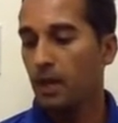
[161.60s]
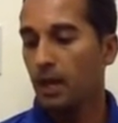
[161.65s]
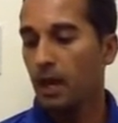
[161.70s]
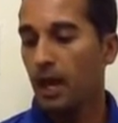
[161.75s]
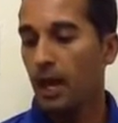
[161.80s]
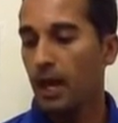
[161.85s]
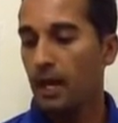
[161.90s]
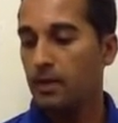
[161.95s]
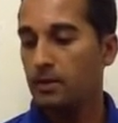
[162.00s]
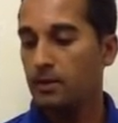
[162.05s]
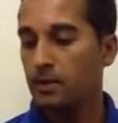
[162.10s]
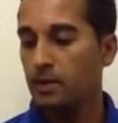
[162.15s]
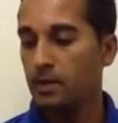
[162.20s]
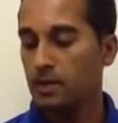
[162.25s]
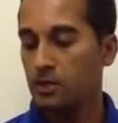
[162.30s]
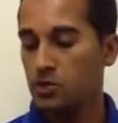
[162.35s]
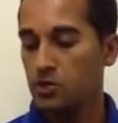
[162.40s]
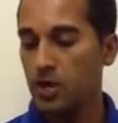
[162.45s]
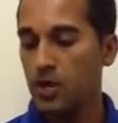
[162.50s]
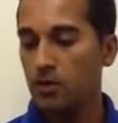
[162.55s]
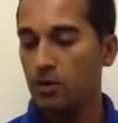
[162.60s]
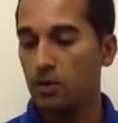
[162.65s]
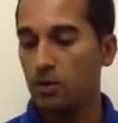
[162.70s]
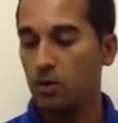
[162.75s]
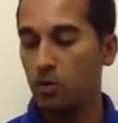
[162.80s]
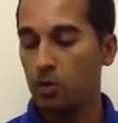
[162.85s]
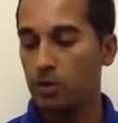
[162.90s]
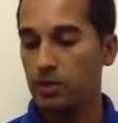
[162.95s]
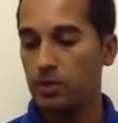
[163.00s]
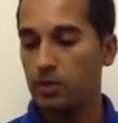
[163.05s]
And in general,
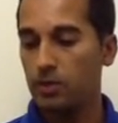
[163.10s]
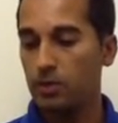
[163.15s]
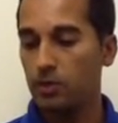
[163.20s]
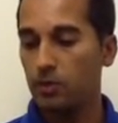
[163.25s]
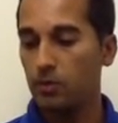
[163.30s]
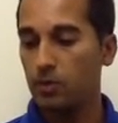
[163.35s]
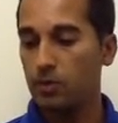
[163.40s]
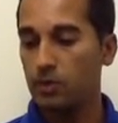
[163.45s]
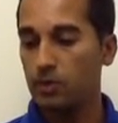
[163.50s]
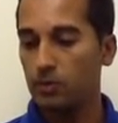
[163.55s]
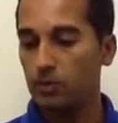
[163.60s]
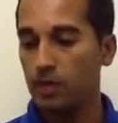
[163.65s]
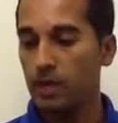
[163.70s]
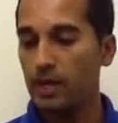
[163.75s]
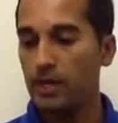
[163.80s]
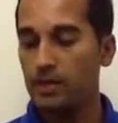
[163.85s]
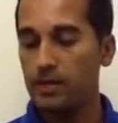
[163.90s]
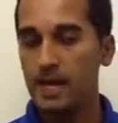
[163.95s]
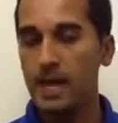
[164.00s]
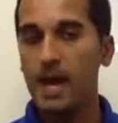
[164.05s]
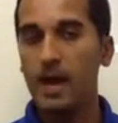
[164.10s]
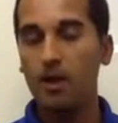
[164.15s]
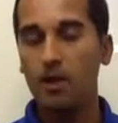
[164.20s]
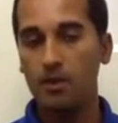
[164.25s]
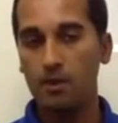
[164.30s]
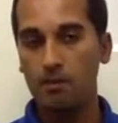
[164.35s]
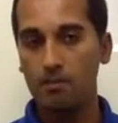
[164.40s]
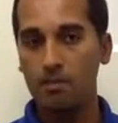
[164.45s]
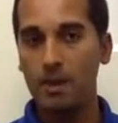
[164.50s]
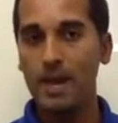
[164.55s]
when you're laying down on
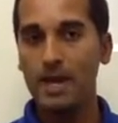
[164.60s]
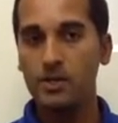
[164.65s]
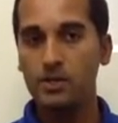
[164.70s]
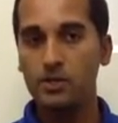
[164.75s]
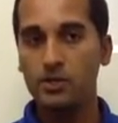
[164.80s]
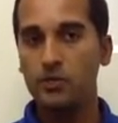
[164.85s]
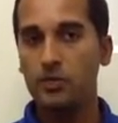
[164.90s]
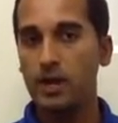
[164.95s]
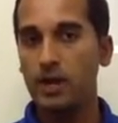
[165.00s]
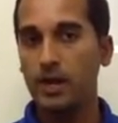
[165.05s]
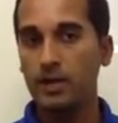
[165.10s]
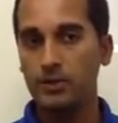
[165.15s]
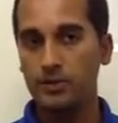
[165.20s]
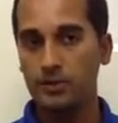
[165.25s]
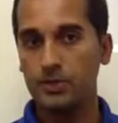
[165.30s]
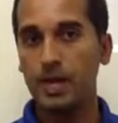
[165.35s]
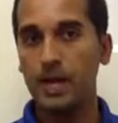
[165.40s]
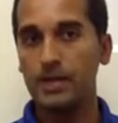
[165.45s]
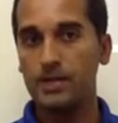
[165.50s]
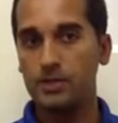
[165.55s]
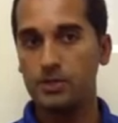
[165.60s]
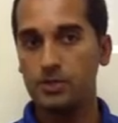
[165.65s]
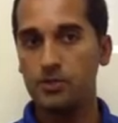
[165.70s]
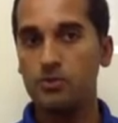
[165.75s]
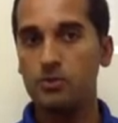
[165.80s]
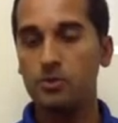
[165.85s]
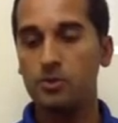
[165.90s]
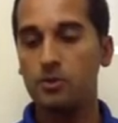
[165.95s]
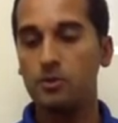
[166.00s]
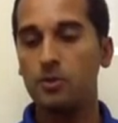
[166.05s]
the bench, a great exercise to
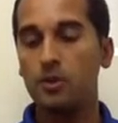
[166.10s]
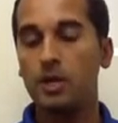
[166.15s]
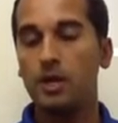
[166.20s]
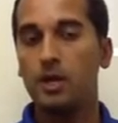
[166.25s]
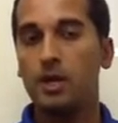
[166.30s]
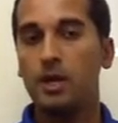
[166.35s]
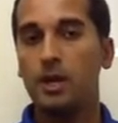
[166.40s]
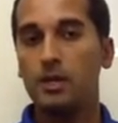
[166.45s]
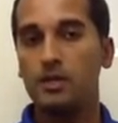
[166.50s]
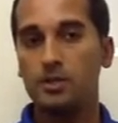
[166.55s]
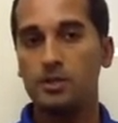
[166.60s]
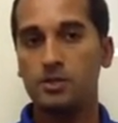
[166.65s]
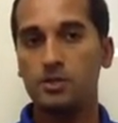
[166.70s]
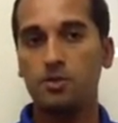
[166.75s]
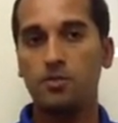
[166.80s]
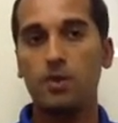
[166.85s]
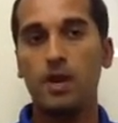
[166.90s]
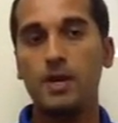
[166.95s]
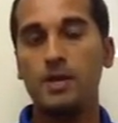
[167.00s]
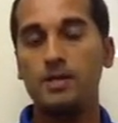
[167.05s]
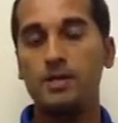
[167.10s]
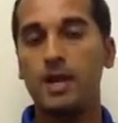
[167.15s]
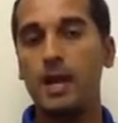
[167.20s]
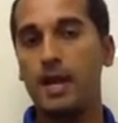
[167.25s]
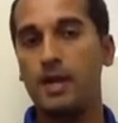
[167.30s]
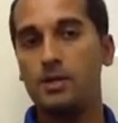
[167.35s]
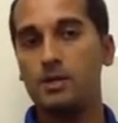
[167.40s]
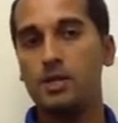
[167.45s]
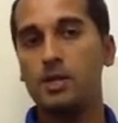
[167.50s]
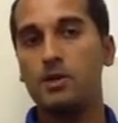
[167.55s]
do is a serratus
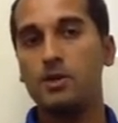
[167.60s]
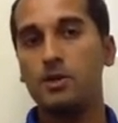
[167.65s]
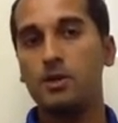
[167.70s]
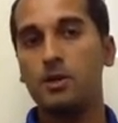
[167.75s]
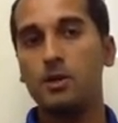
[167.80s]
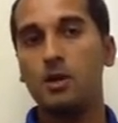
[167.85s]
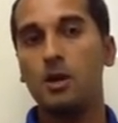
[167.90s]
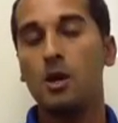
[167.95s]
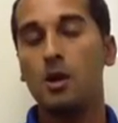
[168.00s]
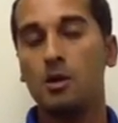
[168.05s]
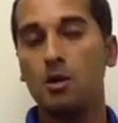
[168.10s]
anterior,